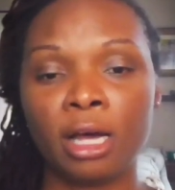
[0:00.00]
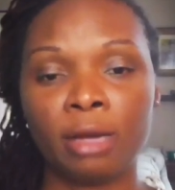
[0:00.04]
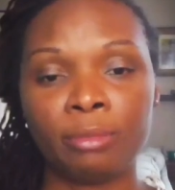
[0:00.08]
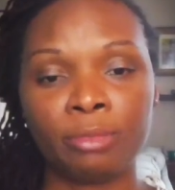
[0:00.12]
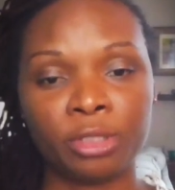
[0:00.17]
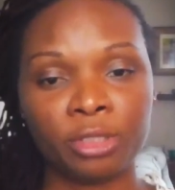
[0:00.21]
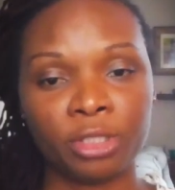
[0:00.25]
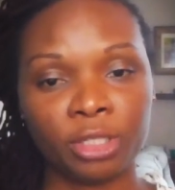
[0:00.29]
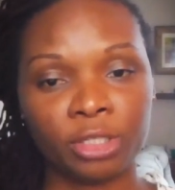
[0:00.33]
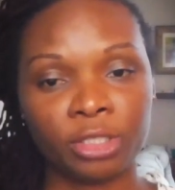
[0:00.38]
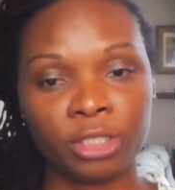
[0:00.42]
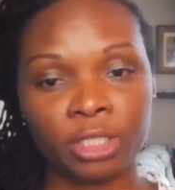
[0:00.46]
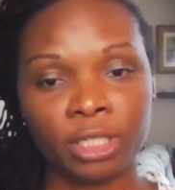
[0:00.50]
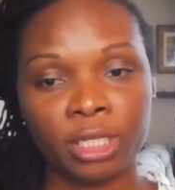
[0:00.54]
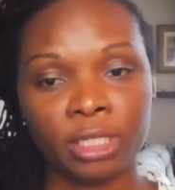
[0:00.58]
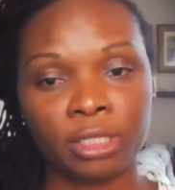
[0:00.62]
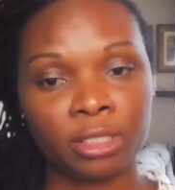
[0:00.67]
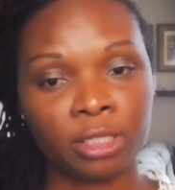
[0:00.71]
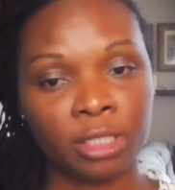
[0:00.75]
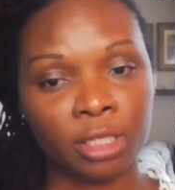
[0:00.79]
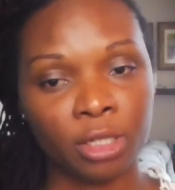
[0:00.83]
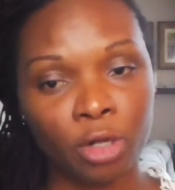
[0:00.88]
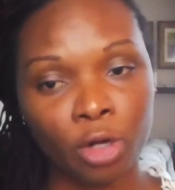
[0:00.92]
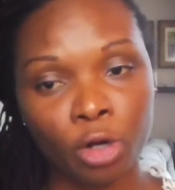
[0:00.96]
such
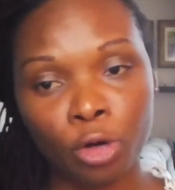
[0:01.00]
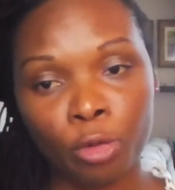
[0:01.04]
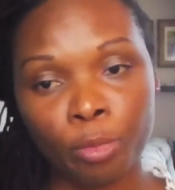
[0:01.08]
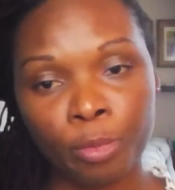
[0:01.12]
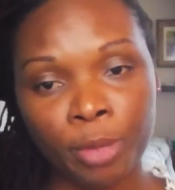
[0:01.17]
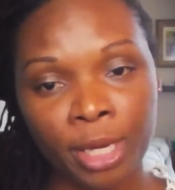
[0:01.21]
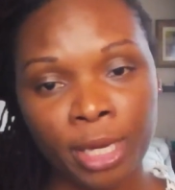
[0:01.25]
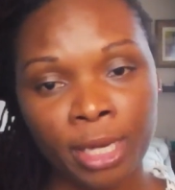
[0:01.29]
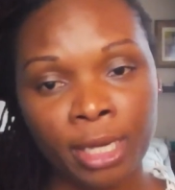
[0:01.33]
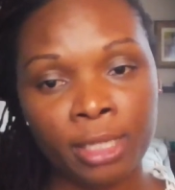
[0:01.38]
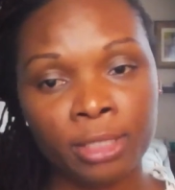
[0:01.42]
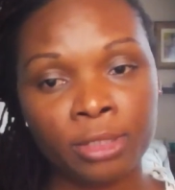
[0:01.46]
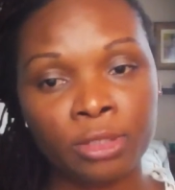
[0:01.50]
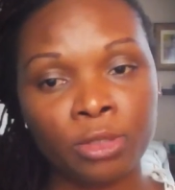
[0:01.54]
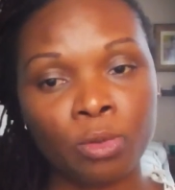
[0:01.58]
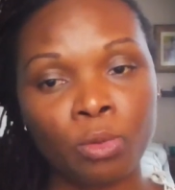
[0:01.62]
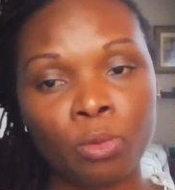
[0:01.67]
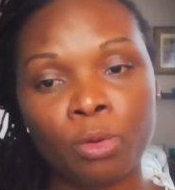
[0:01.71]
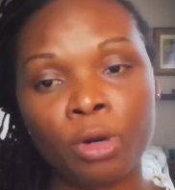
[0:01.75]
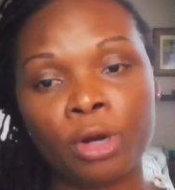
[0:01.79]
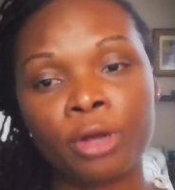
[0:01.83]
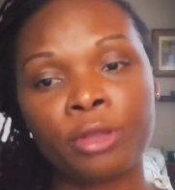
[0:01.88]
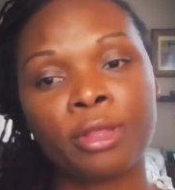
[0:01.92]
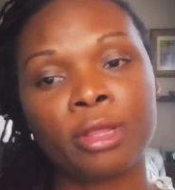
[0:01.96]
as the copays
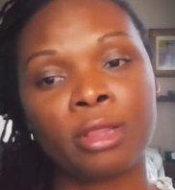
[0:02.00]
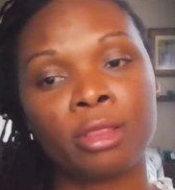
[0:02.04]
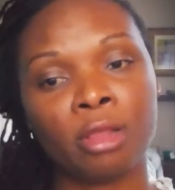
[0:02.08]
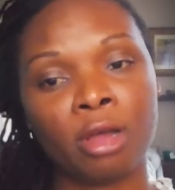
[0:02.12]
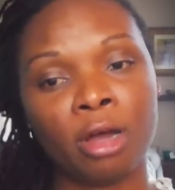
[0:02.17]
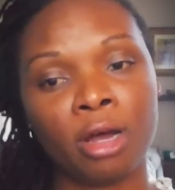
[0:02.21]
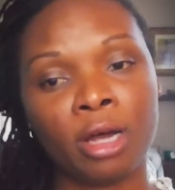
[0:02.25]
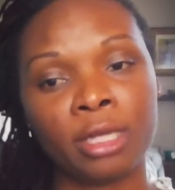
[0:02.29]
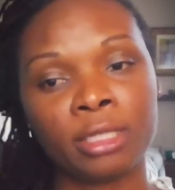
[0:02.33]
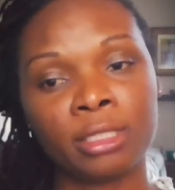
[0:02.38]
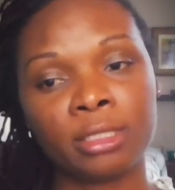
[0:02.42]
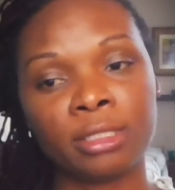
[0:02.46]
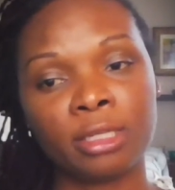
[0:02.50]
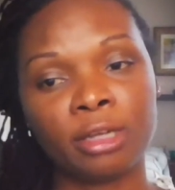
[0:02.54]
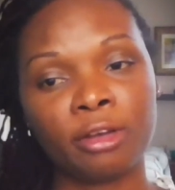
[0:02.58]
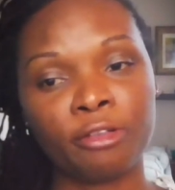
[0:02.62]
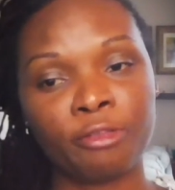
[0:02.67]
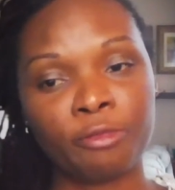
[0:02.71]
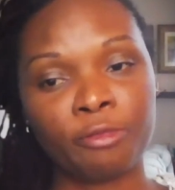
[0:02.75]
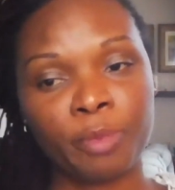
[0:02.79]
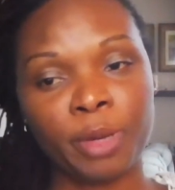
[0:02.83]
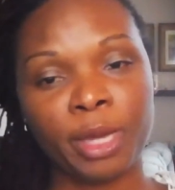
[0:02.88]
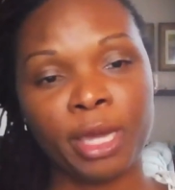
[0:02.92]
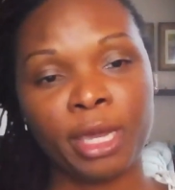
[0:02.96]
or the loss
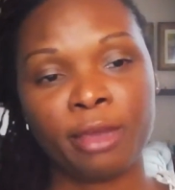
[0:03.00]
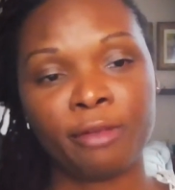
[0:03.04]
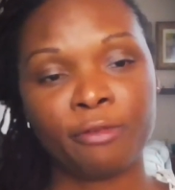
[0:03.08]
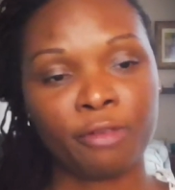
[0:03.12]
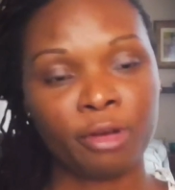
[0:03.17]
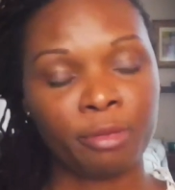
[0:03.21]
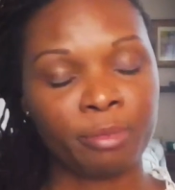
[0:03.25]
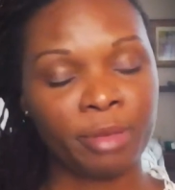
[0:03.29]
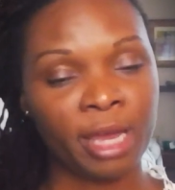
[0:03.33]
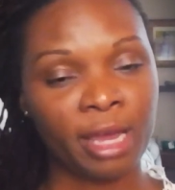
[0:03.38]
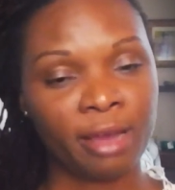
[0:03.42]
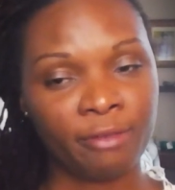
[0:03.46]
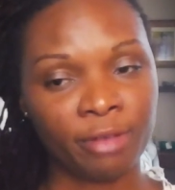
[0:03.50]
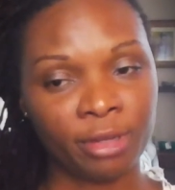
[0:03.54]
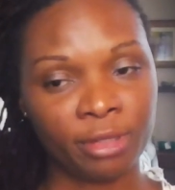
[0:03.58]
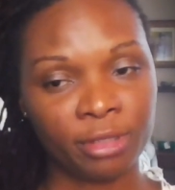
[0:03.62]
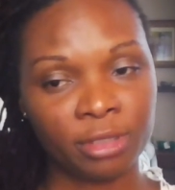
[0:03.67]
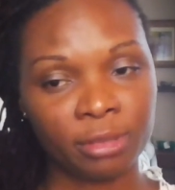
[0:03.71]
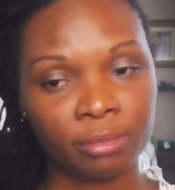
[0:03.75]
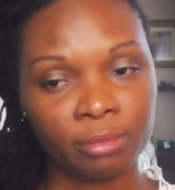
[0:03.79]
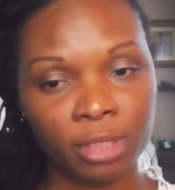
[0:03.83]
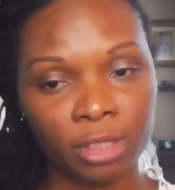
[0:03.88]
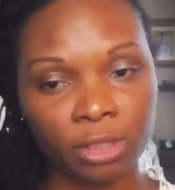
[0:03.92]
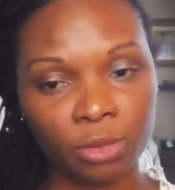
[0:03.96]
of pay from having
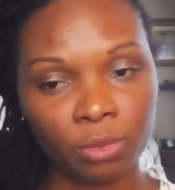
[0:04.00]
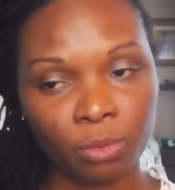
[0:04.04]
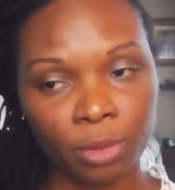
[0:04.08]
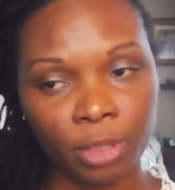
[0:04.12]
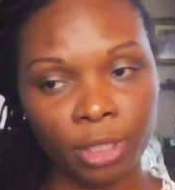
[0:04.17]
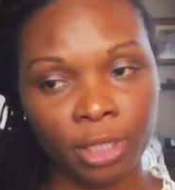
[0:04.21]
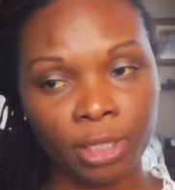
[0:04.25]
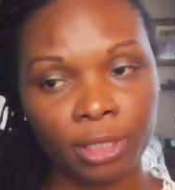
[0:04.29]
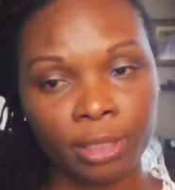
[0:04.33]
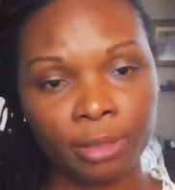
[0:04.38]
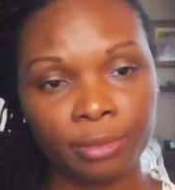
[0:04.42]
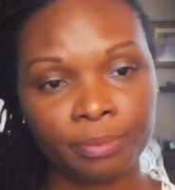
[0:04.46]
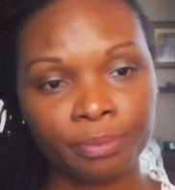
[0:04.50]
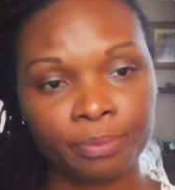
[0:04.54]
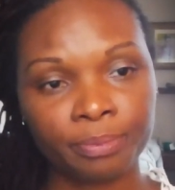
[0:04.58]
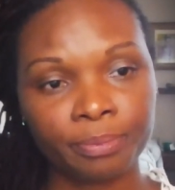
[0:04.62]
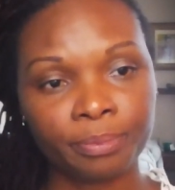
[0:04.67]
to miss work.